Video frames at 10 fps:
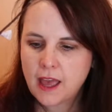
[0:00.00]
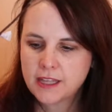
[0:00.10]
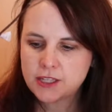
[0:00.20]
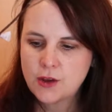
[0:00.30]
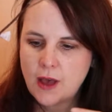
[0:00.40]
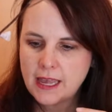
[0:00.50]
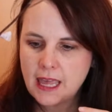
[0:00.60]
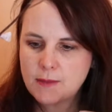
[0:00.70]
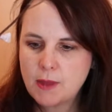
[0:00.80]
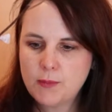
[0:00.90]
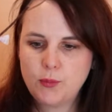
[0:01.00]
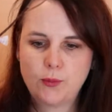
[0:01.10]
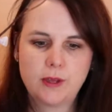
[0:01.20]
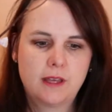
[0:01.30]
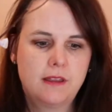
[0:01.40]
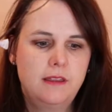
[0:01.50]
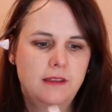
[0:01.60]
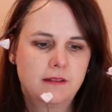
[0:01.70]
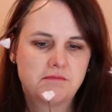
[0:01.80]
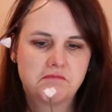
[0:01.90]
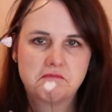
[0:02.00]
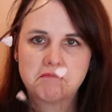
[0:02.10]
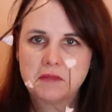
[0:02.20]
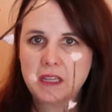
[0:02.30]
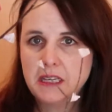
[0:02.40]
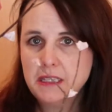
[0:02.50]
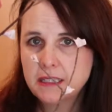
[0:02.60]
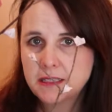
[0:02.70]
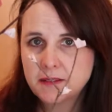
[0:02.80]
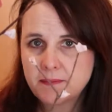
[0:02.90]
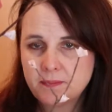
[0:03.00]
And so I came up with this.